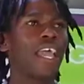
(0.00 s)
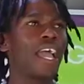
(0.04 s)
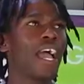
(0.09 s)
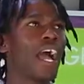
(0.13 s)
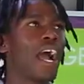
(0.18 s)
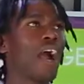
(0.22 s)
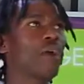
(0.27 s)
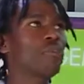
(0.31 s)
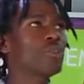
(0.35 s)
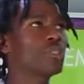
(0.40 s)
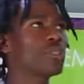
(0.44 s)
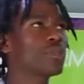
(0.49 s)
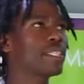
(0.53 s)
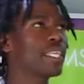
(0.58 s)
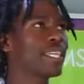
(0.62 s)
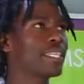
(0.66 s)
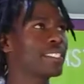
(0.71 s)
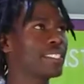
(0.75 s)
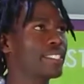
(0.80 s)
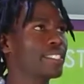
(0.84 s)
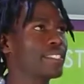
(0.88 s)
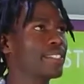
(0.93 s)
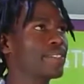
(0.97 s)
I'll do
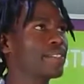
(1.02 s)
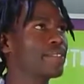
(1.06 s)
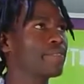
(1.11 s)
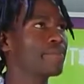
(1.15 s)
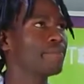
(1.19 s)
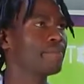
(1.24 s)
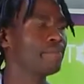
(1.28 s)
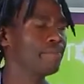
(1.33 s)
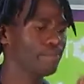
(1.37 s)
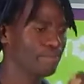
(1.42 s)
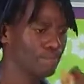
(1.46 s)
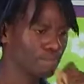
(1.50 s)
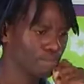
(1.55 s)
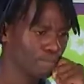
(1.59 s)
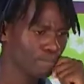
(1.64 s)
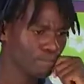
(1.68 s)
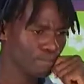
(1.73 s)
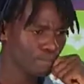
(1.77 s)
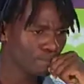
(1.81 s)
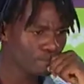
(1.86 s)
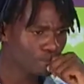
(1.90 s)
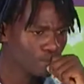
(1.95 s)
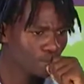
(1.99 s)
this.
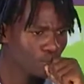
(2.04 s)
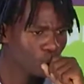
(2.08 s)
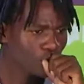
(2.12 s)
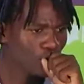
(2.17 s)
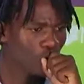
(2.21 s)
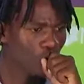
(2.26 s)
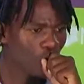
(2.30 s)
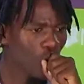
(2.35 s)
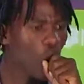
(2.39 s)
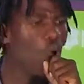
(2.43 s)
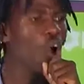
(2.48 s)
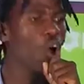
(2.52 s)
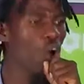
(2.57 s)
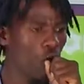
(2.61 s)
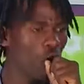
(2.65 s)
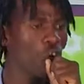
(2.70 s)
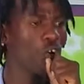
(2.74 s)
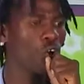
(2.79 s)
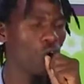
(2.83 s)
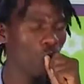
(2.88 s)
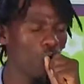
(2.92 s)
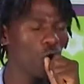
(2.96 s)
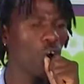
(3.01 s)

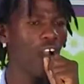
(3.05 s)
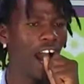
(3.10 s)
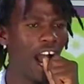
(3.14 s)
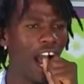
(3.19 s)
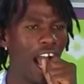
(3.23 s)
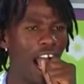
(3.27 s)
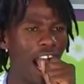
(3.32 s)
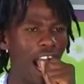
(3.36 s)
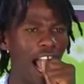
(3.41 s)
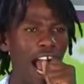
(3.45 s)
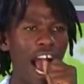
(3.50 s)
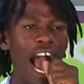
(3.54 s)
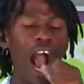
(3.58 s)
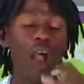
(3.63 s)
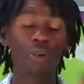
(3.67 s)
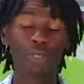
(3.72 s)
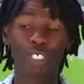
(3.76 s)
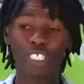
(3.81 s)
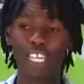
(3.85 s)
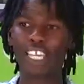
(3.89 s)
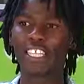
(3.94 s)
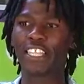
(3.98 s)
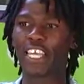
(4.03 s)
Oh, I'll
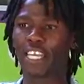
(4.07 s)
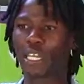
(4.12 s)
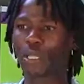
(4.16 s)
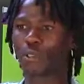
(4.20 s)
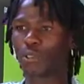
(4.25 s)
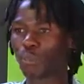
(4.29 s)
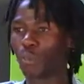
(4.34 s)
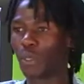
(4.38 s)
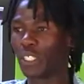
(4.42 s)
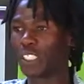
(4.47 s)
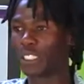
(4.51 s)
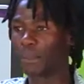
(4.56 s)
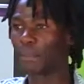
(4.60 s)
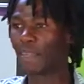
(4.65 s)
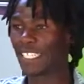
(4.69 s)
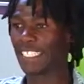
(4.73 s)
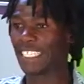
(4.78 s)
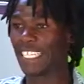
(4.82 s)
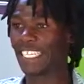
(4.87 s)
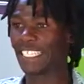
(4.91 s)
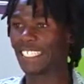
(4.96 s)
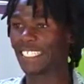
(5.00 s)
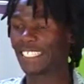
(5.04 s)
take the
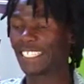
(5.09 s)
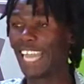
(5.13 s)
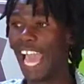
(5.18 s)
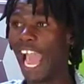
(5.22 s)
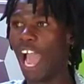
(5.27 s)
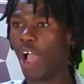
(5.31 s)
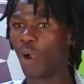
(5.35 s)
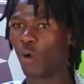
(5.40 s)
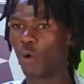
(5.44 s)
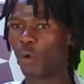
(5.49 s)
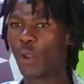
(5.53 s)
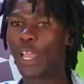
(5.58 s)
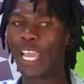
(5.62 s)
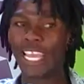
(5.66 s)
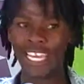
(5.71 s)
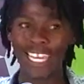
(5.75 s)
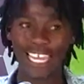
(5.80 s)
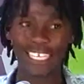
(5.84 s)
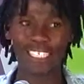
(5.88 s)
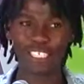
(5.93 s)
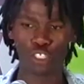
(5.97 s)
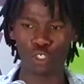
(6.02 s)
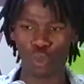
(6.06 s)
responsibilities now.
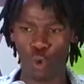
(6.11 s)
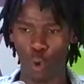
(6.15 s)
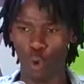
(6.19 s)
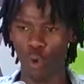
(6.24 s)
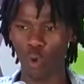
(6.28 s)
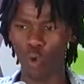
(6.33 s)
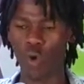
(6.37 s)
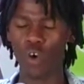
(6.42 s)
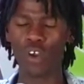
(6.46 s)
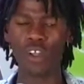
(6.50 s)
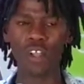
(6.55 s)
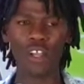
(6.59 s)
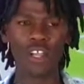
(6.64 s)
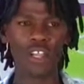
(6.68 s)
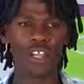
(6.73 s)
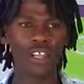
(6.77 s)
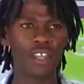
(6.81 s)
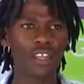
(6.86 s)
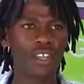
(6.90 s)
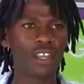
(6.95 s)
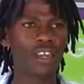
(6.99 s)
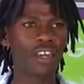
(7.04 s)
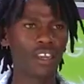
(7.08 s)
Let it go.
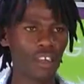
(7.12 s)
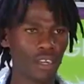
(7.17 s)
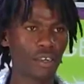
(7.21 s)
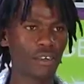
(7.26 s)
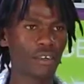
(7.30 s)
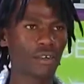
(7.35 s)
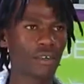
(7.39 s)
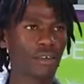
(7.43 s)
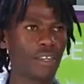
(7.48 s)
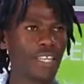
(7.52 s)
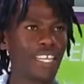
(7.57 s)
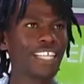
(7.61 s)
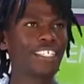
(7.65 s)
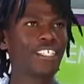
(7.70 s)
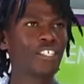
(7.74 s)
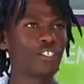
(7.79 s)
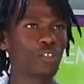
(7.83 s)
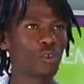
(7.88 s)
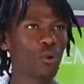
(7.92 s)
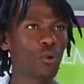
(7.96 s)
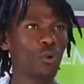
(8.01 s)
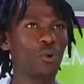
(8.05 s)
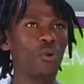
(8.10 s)
Oh, let
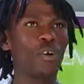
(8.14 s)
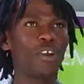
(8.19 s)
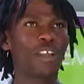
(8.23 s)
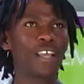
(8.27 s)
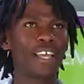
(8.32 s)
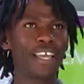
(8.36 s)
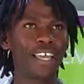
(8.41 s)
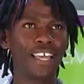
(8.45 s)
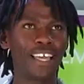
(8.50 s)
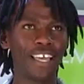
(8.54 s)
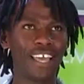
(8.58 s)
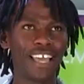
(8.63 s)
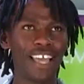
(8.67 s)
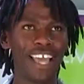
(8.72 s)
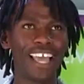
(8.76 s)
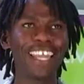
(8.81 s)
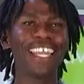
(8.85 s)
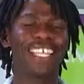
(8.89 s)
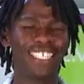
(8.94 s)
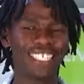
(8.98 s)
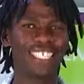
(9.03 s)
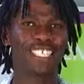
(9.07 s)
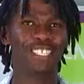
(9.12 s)
it go.
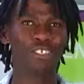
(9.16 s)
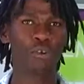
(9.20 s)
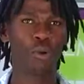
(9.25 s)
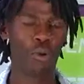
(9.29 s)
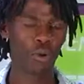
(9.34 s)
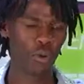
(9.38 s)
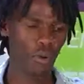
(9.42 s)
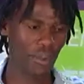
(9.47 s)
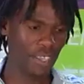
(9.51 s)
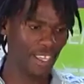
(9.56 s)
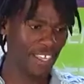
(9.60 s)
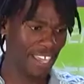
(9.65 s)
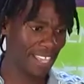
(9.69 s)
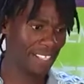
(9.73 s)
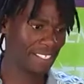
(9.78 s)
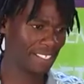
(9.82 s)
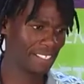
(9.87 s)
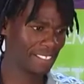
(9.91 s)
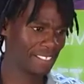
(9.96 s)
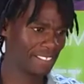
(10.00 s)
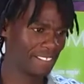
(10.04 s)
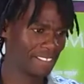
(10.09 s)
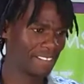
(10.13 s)
Let it go.
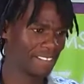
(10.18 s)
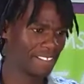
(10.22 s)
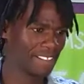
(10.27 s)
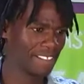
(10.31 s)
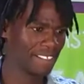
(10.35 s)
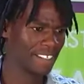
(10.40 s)
Yes.